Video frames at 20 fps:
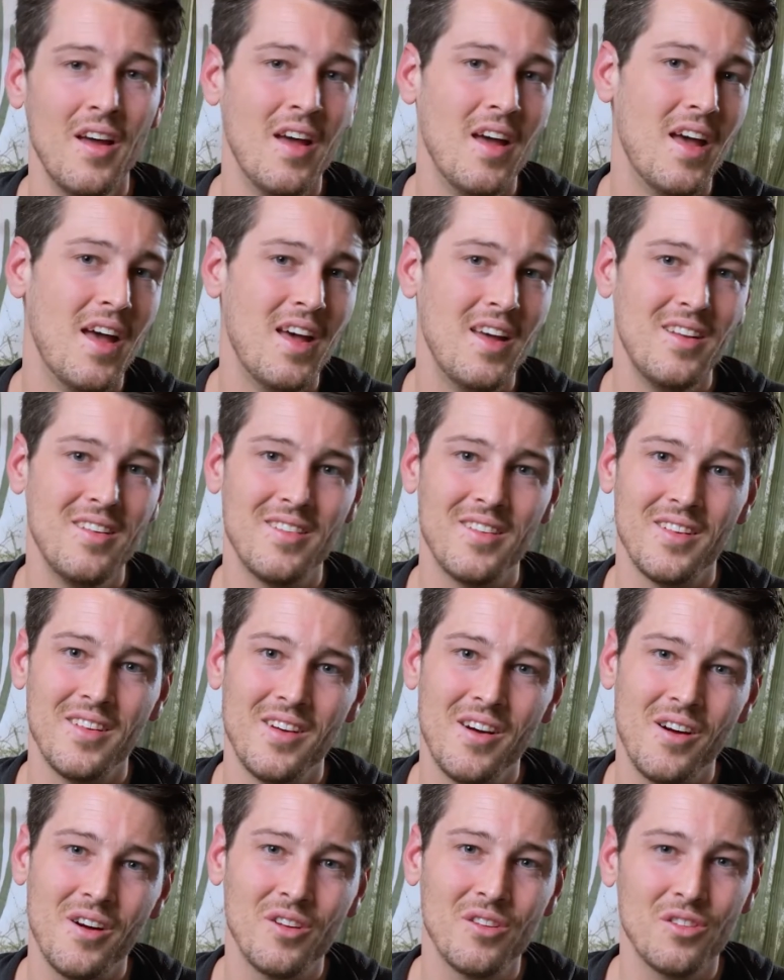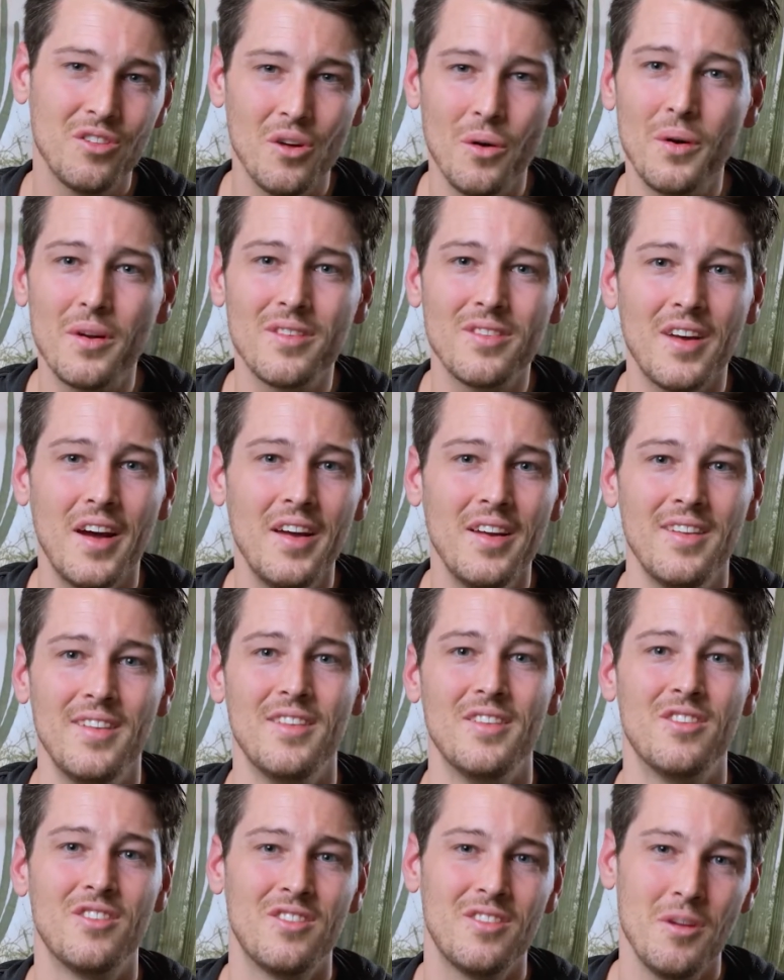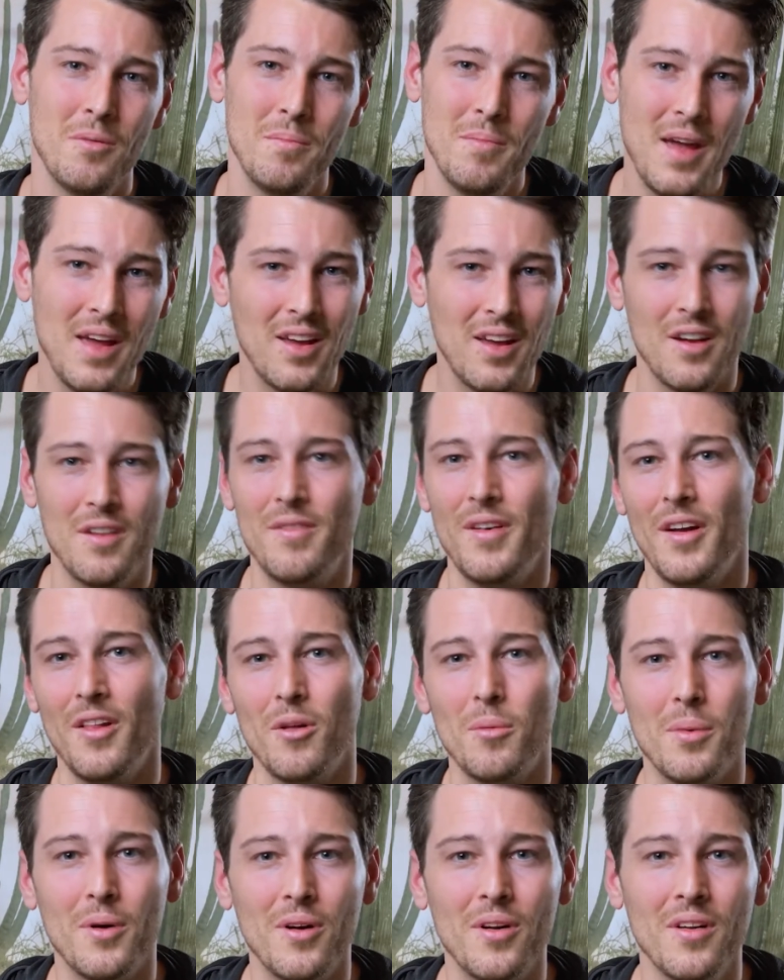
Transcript: and are so excited to make it available.